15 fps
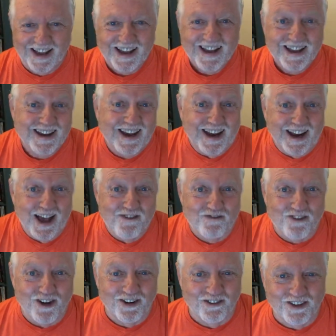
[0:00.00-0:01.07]
You got to have
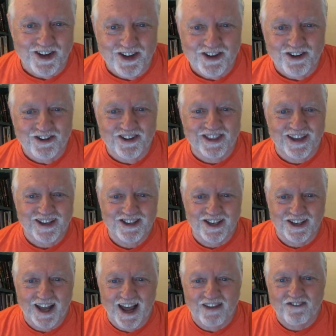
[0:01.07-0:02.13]
fun when you're doing things
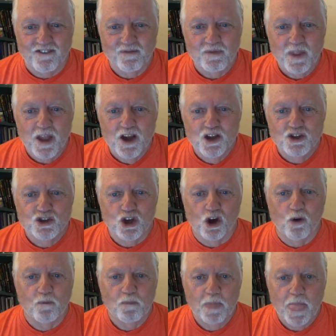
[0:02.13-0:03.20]
in life.
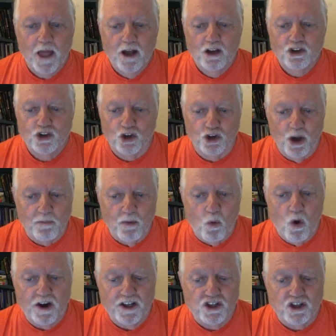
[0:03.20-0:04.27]
So number
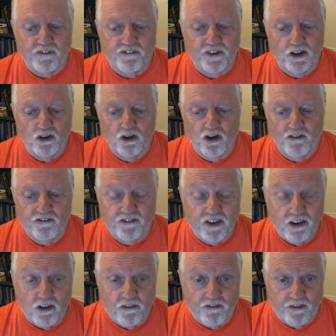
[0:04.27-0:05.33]
1 is the
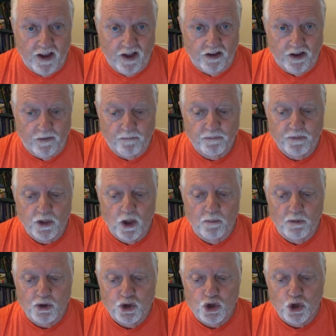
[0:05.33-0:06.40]
fear of failure.
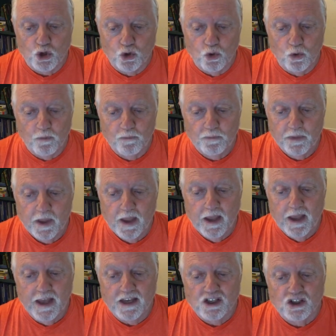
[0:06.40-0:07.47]
Number 2
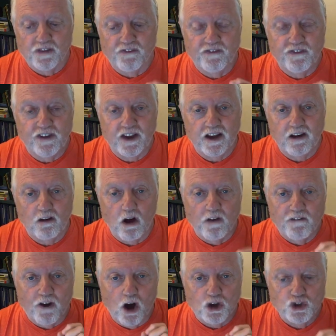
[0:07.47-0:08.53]
is the fear
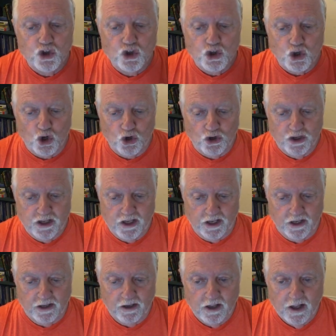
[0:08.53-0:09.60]
of
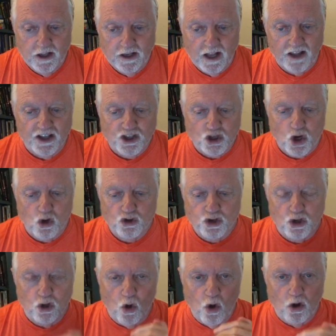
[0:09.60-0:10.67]
uncertainty. Now, this goes
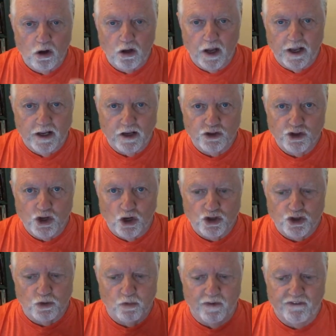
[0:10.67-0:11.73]
along in
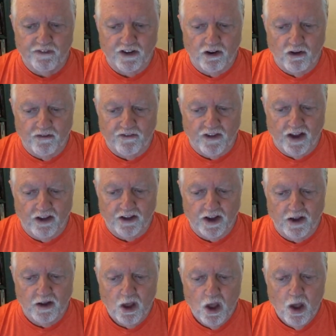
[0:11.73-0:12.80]
conjunction with fear of
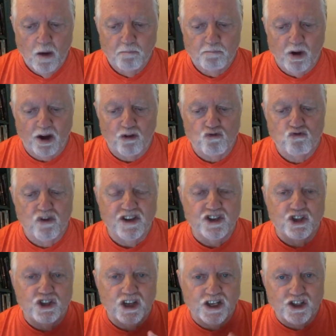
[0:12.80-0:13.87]
failure, but
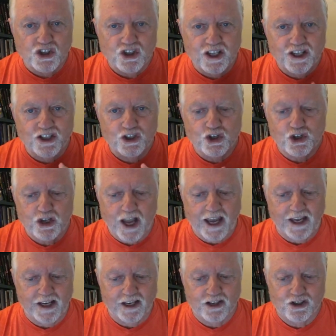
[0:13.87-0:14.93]
resisting
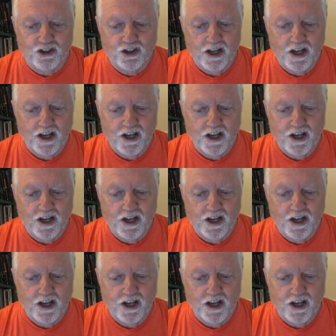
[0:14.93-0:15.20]
change